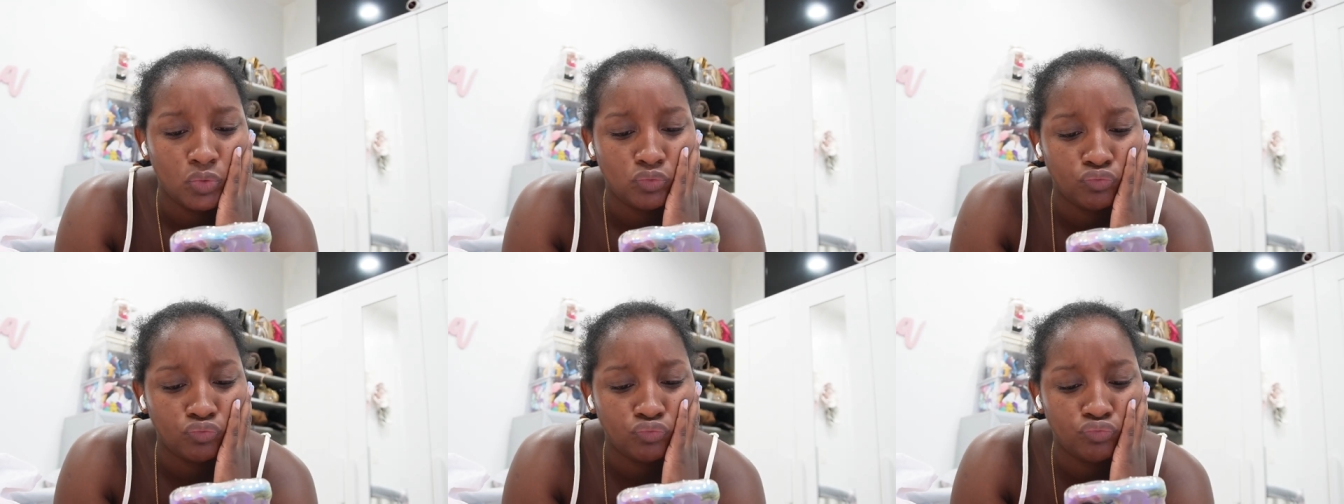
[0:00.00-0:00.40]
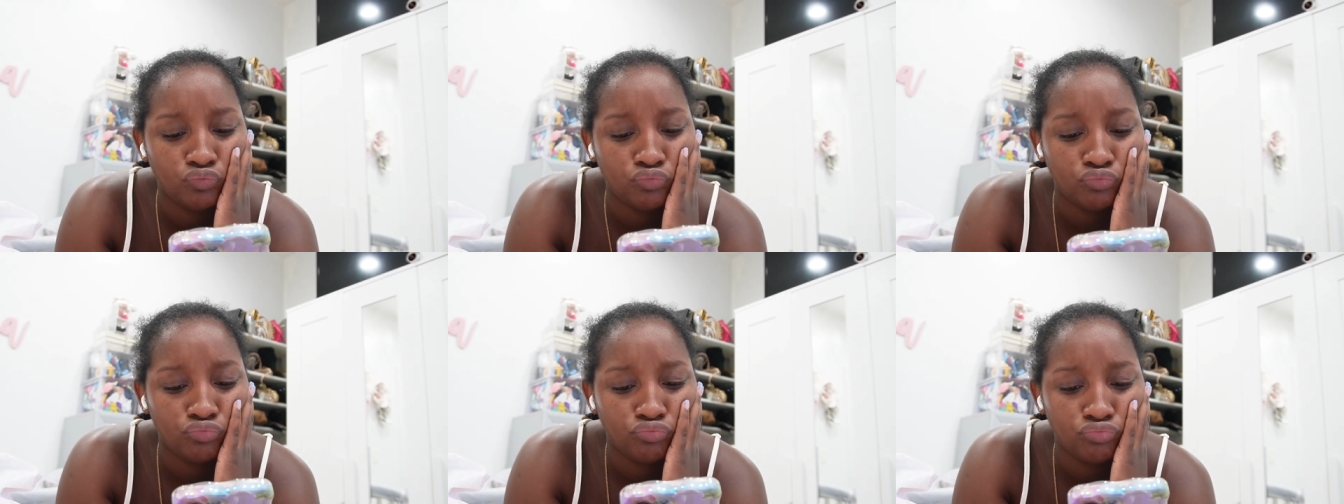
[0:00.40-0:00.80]

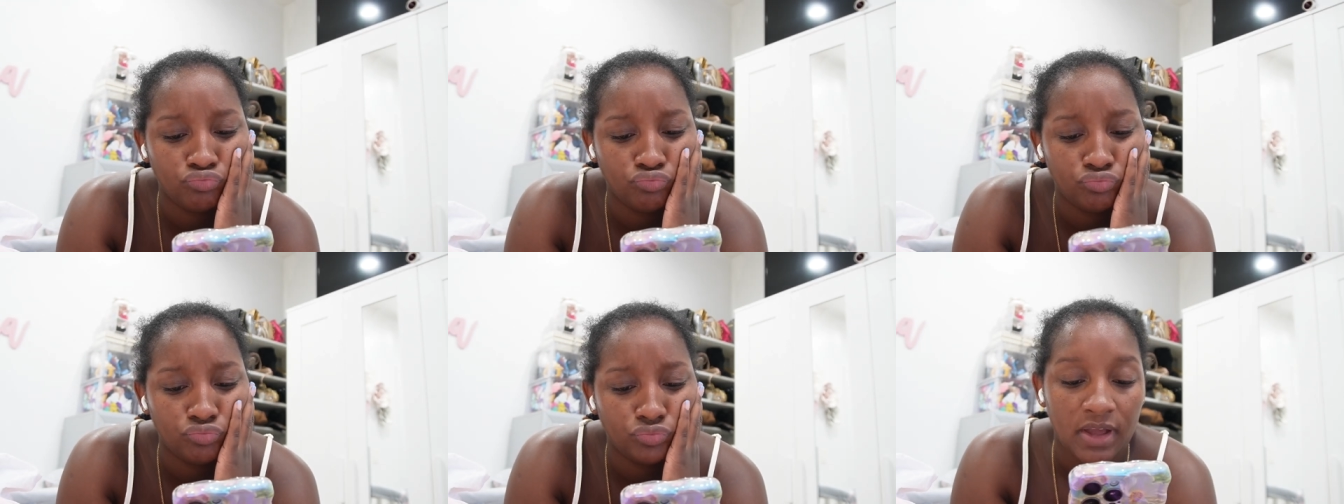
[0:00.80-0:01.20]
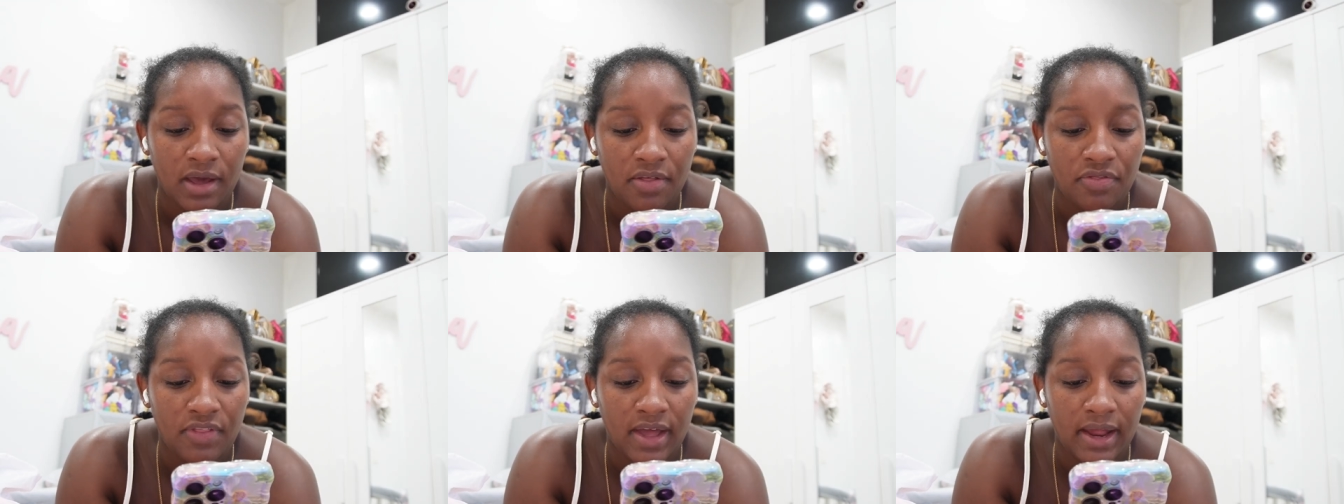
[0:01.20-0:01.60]
And
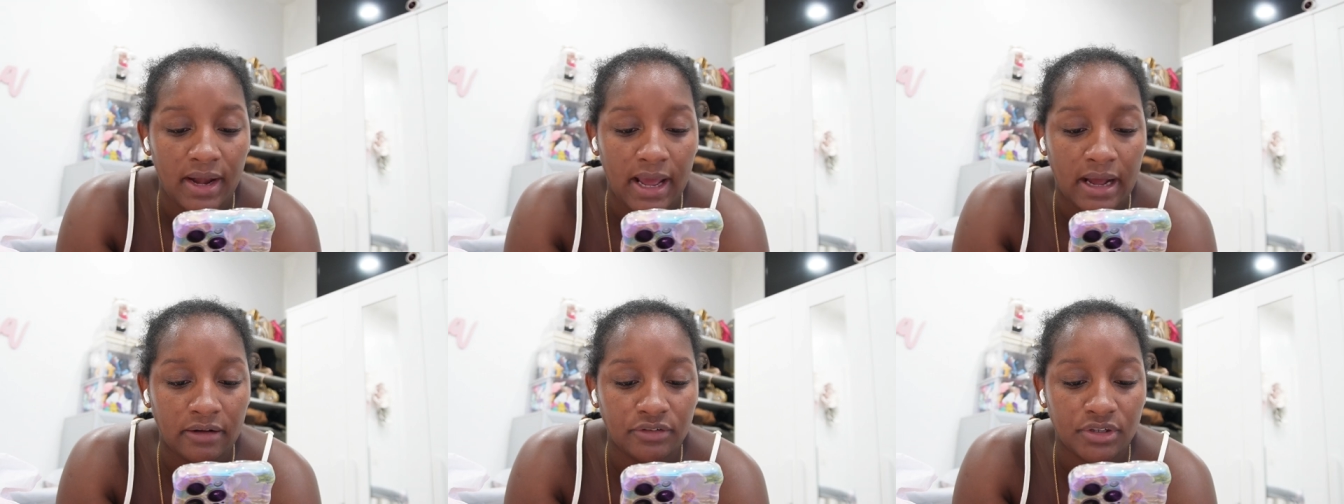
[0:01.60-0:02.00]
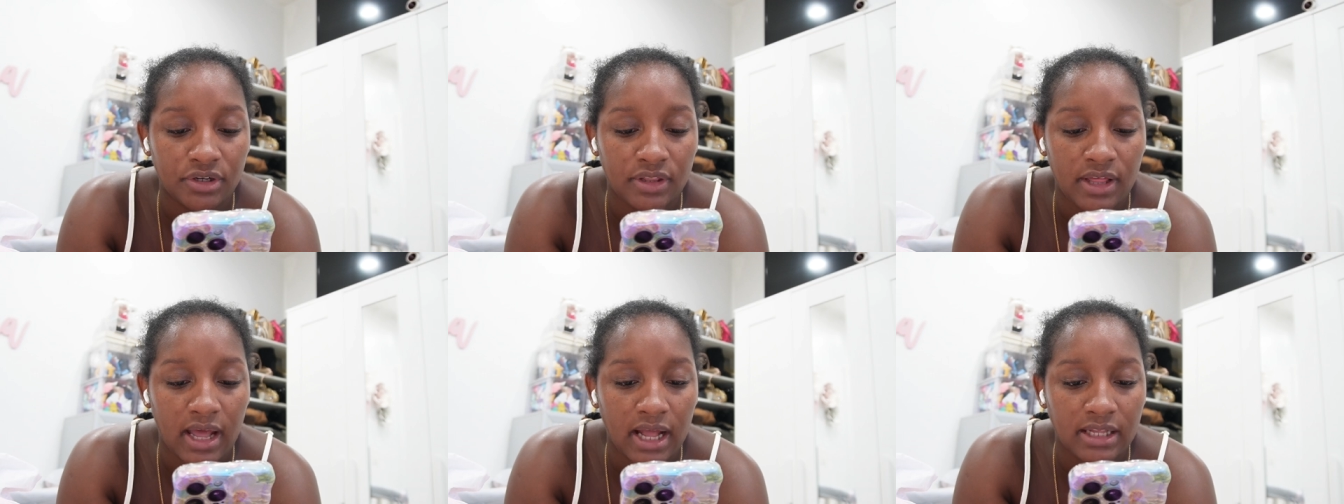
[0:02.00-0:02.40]
then
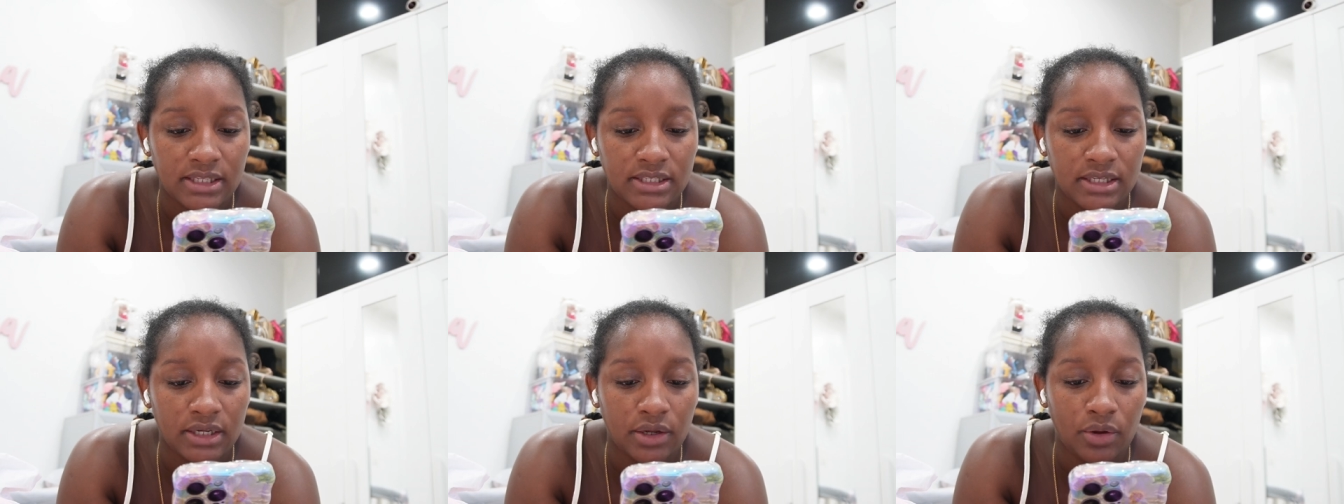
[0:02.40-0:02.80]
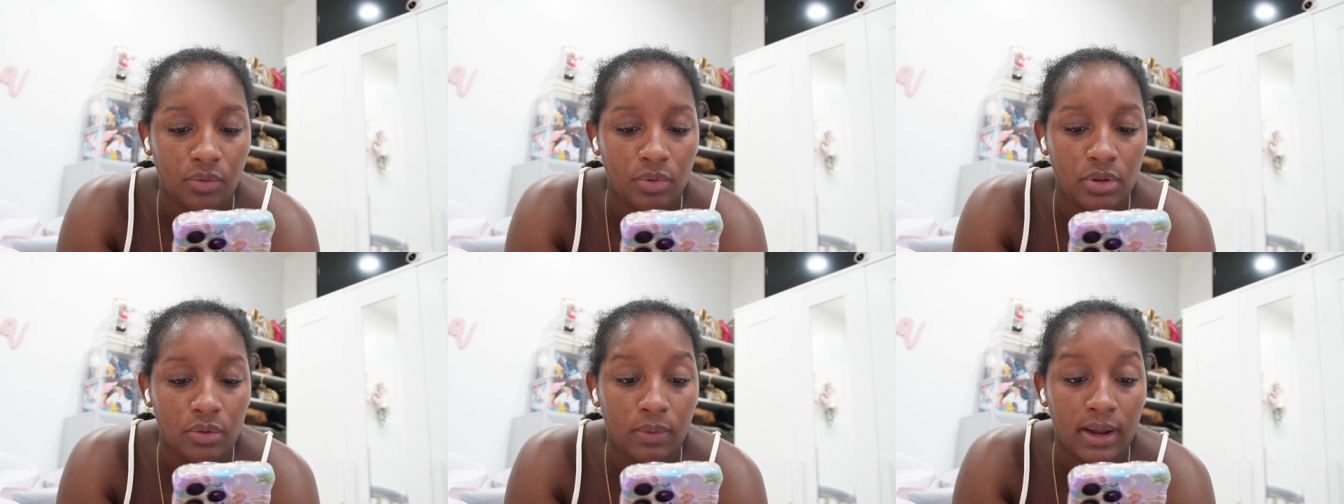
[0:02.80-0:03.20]
after that,
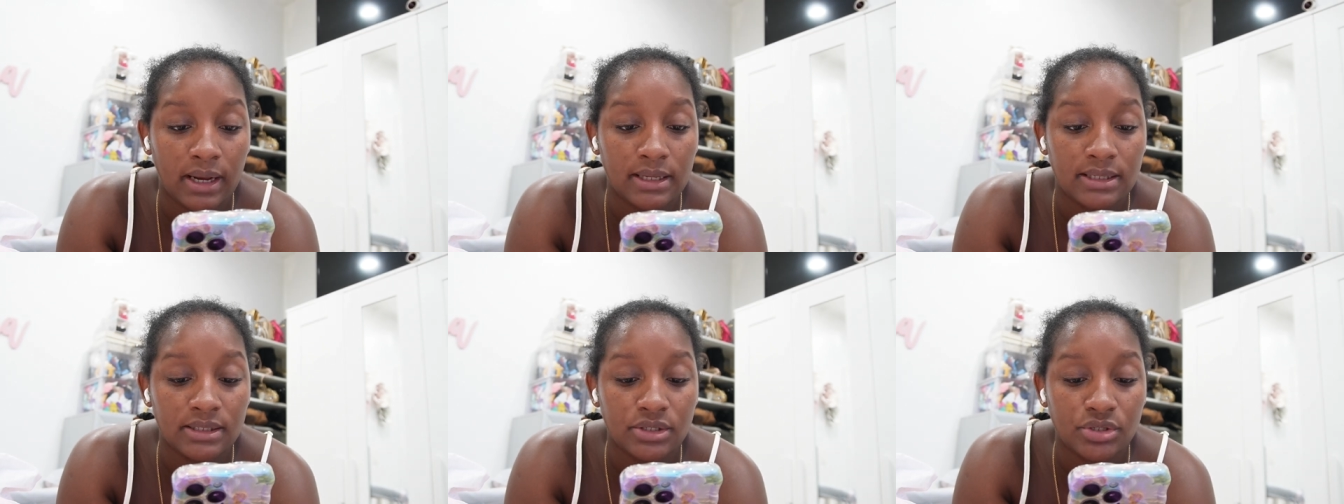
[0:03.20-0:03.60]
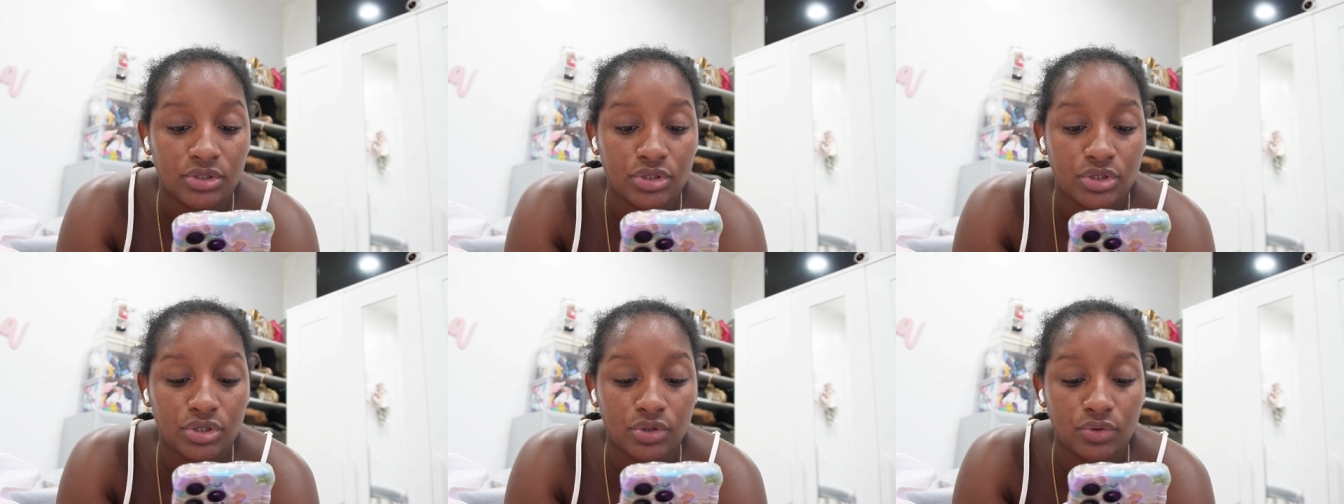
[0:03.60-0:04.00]
we went
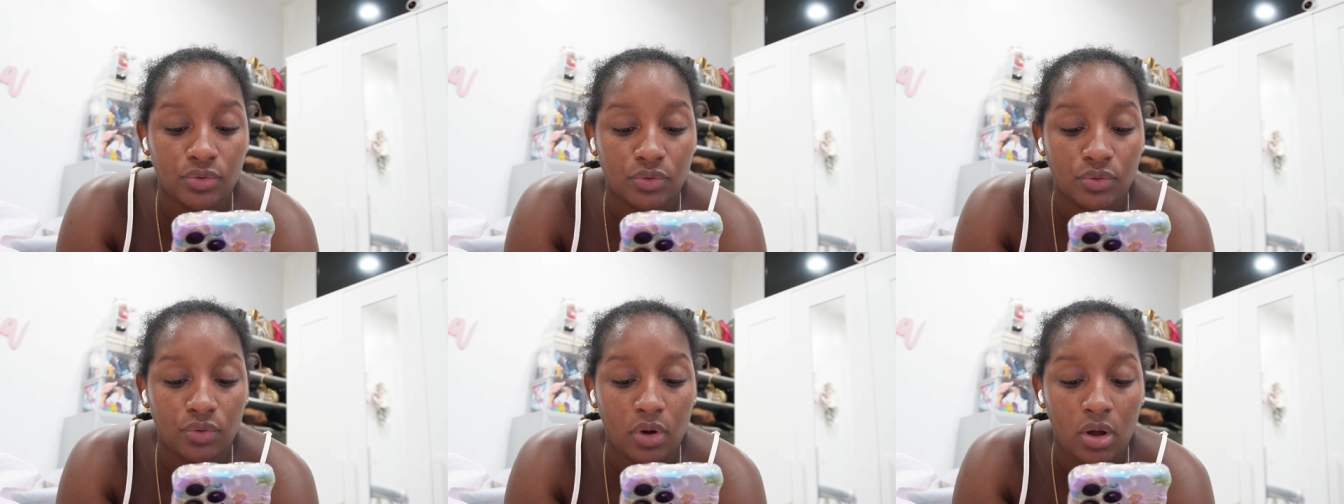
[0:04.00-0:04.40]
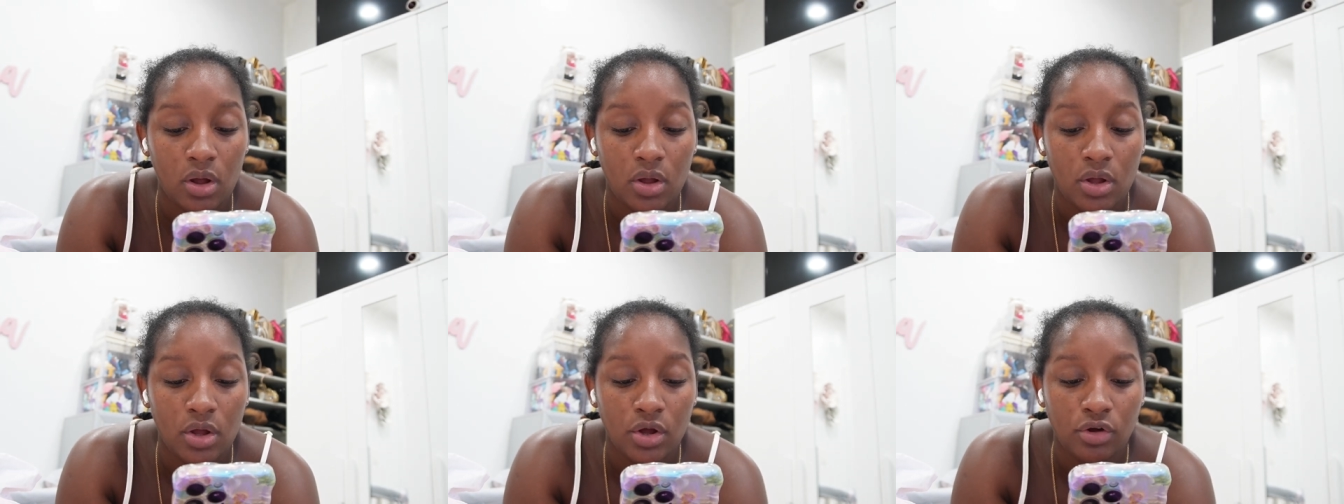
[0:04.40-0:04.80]
to
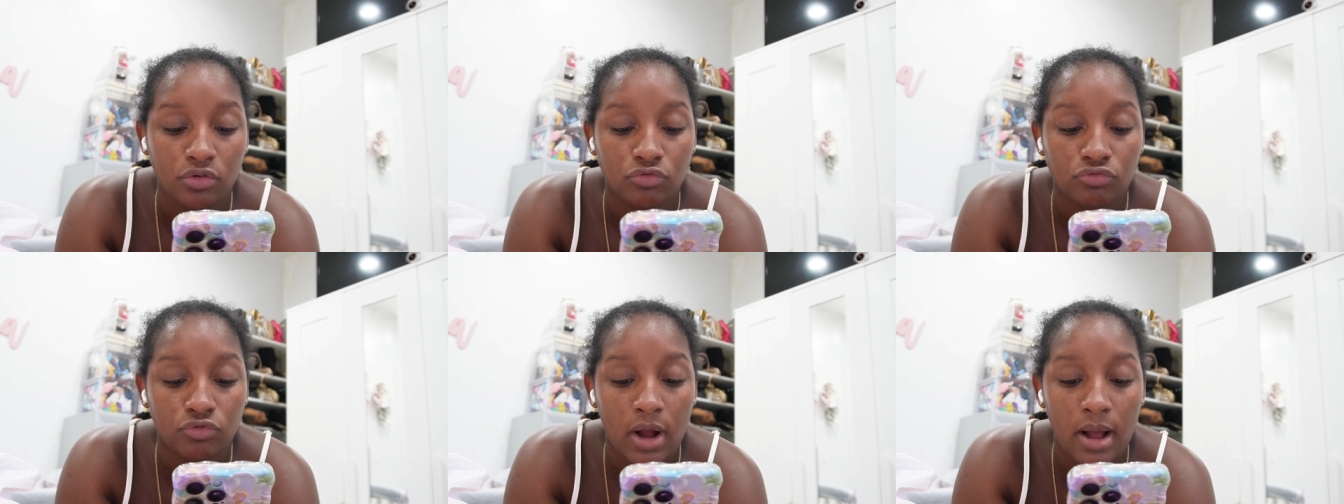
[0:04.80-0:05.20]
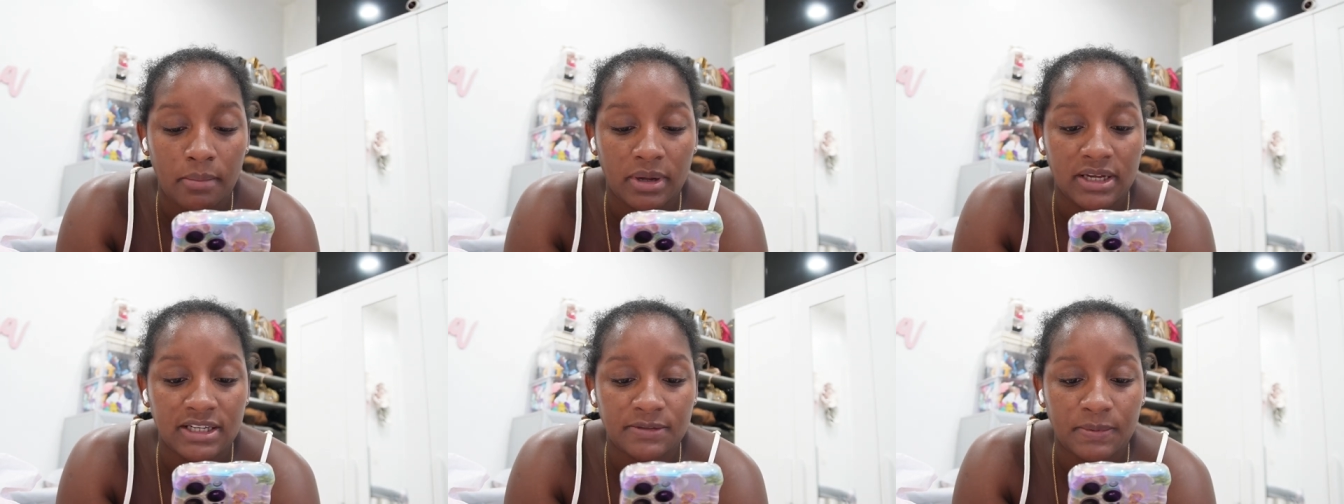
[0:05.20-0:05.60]

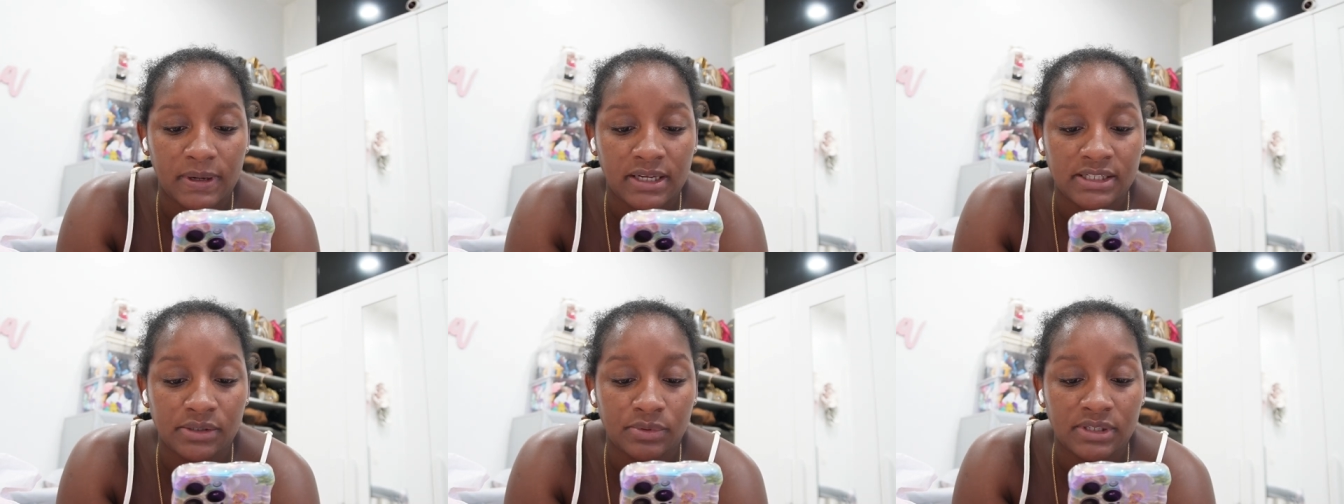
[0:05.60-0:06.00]
Rama's because it